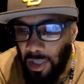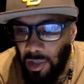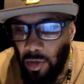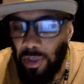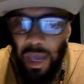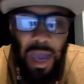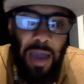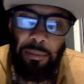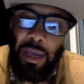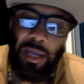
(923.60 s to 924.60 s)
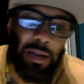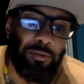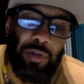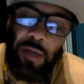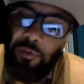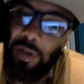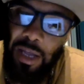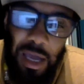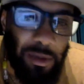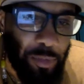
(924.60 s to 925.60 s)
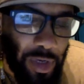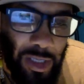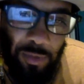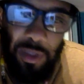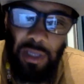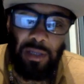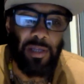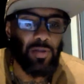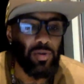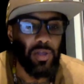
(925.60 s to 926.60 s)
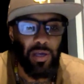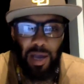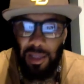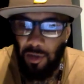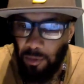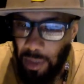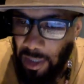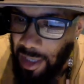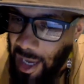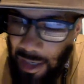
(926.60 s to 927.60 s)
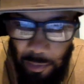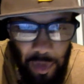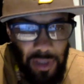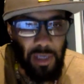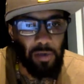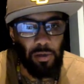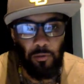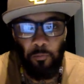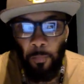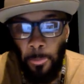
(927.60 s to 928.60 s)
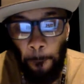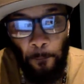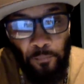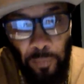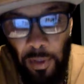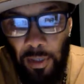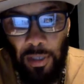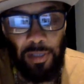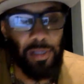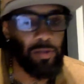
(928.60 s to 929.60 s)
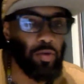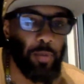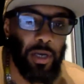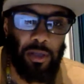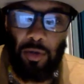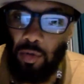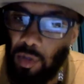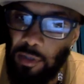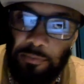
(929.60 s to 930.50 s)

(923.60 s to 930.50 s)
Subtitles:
Disco. Yeah, man, I'm definitely not impressed with the discos in Costco, man. Not impressed at all. It's just too many dudes.